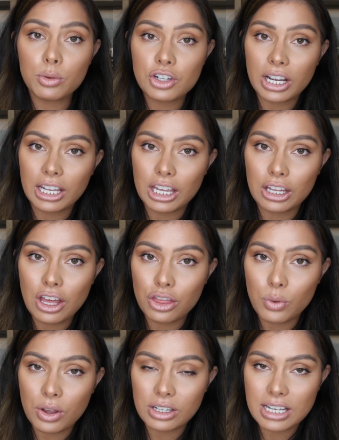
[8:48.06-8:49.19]
will check in
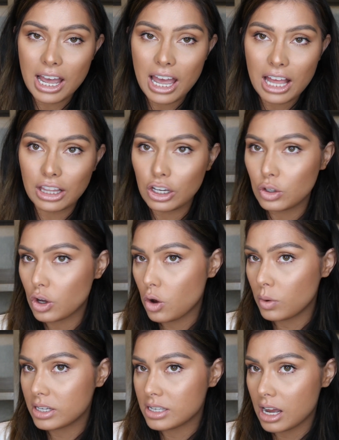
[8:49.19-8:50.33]
throughout the day and let you know
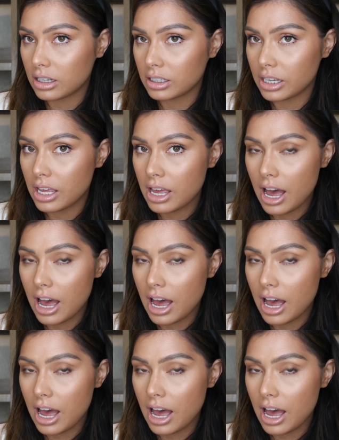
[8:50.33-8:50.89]
exactly